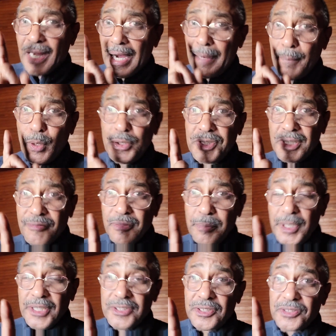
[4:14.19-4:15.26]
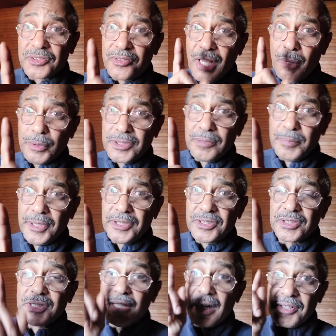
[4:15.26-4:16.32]
I'm on different missions. That was a
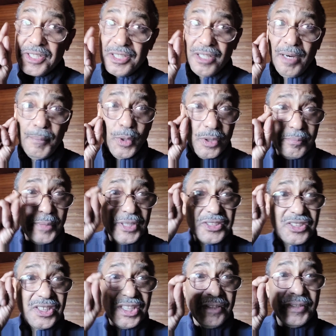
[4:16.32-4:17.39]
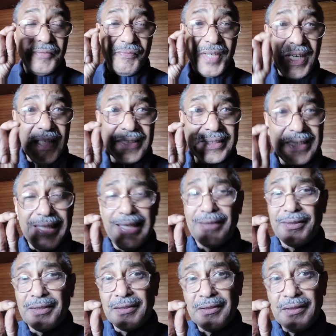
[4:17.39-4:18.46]
mission. Now here, I'm on a mission here in Vance
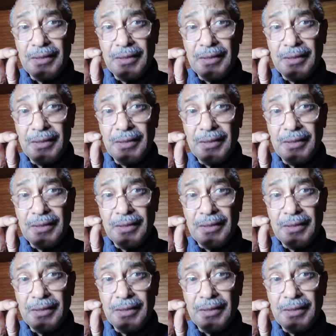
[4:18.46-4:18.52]
County.